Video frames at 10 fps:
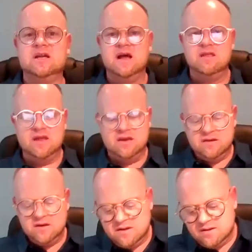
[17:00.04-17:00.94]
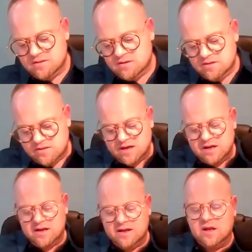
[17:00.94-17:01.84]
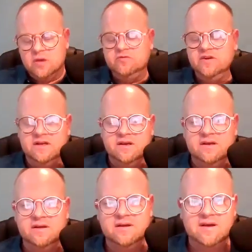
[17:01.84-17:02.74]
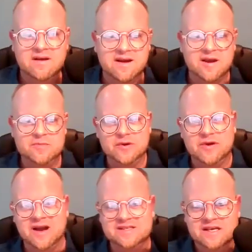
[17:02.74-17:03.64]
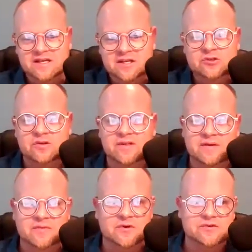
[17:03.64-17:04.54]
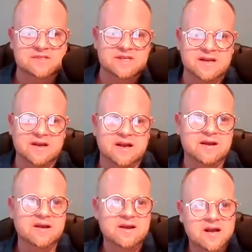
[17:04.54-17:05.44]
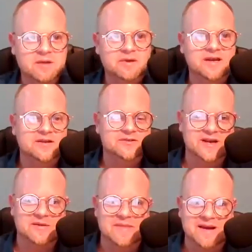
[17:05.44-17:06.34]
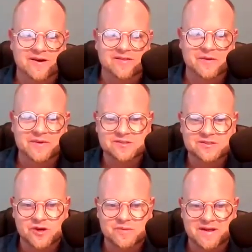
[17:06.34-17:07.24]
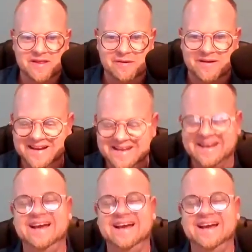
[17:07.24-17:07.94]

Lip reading: right now that I hope you guys get into them because I would like you to come back on that we can talk about that one.